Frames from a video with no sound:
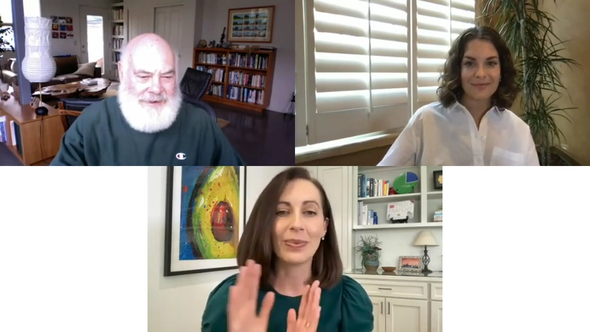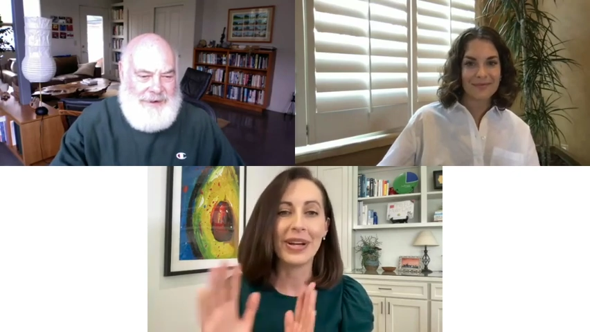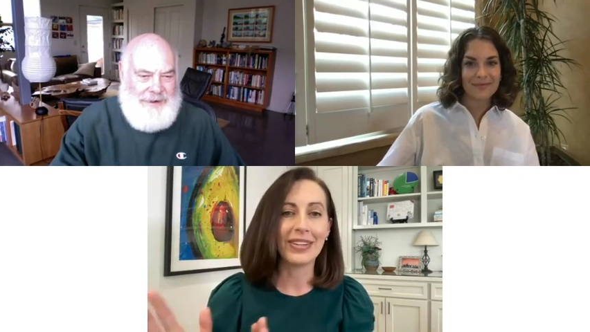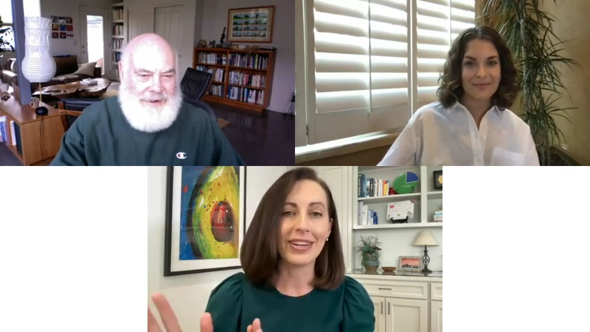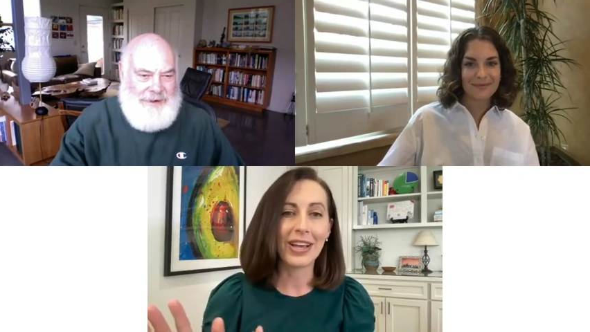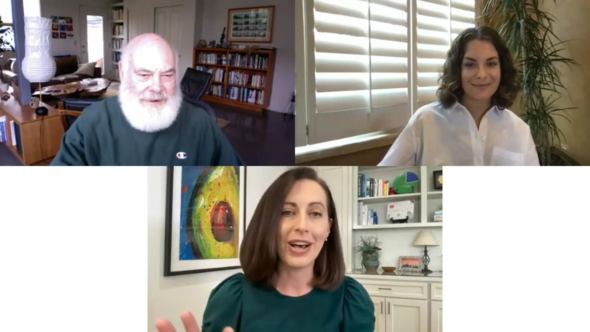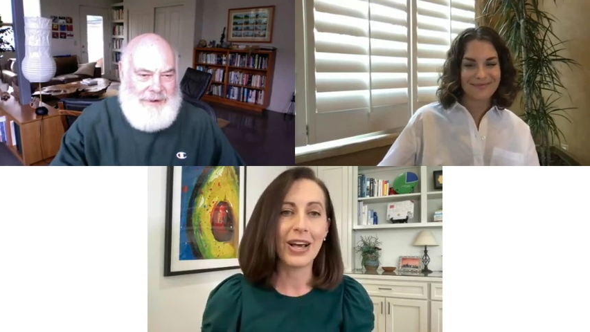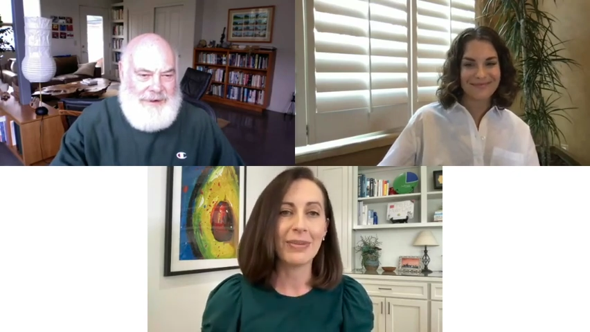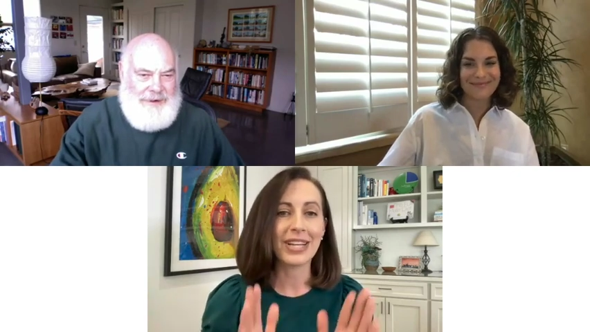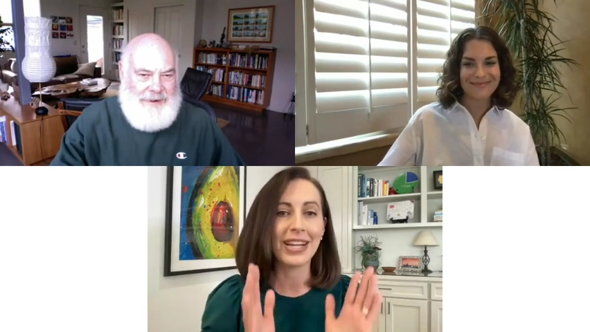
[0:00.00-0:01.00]

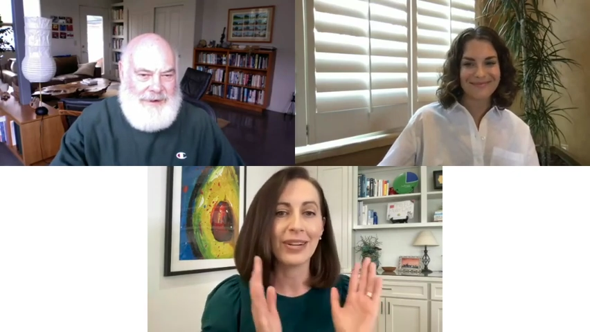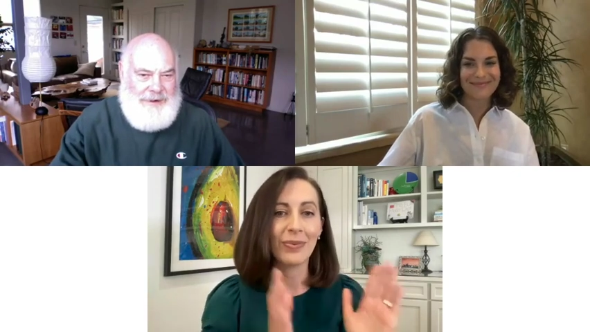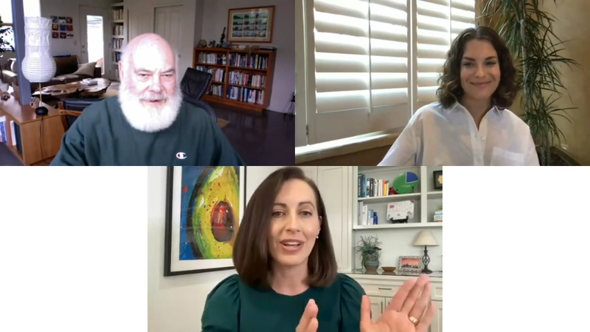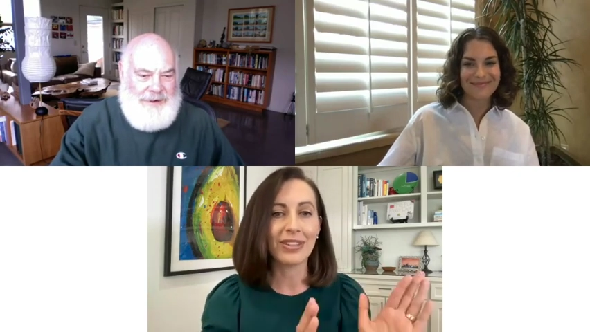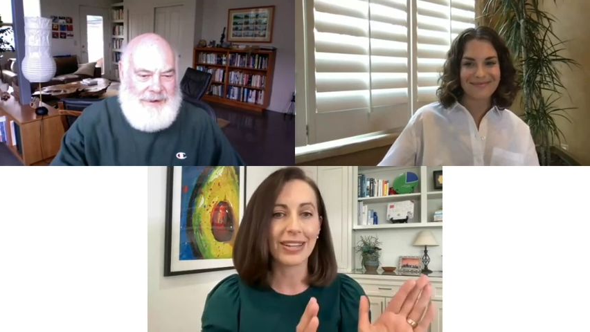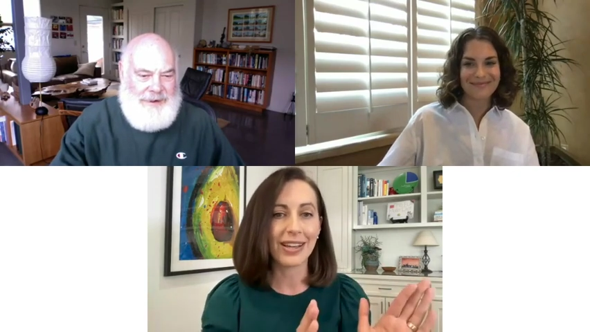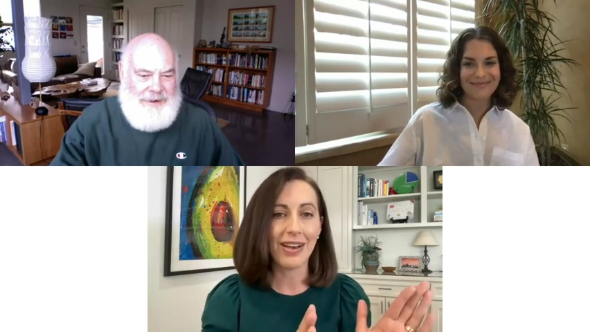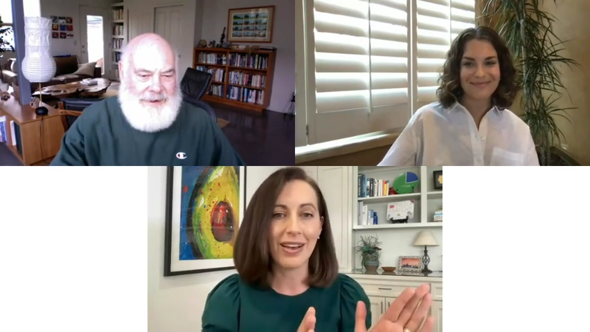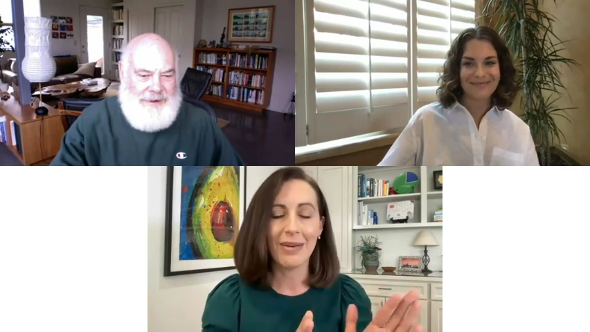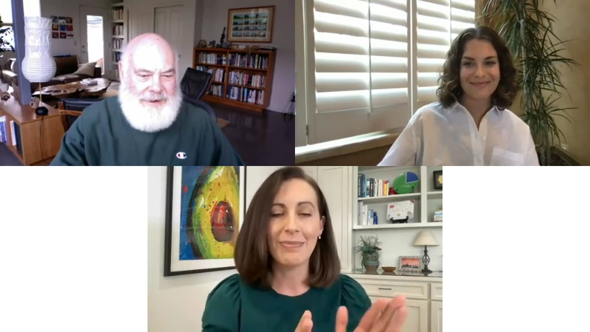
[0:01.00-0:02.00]
Speaker 1: drweil.com,
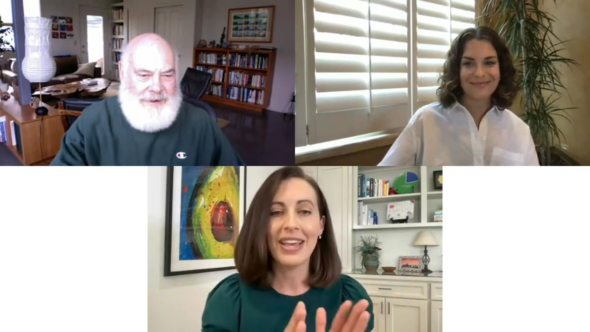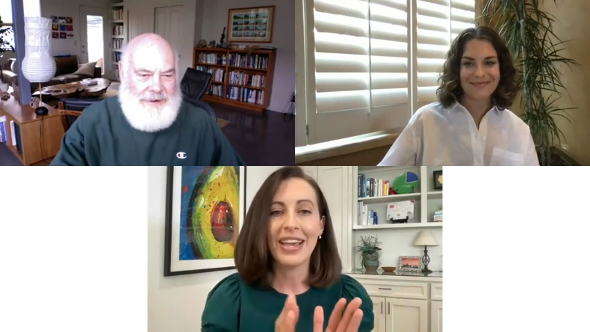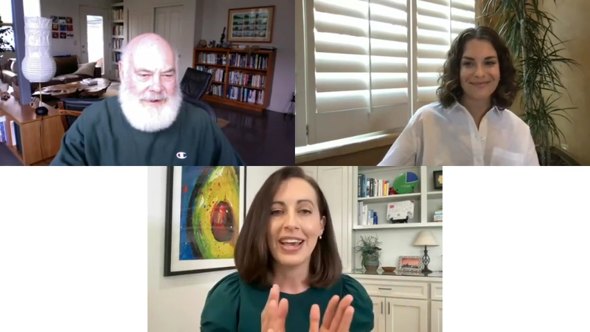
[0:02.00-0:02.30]
dianaweil.com.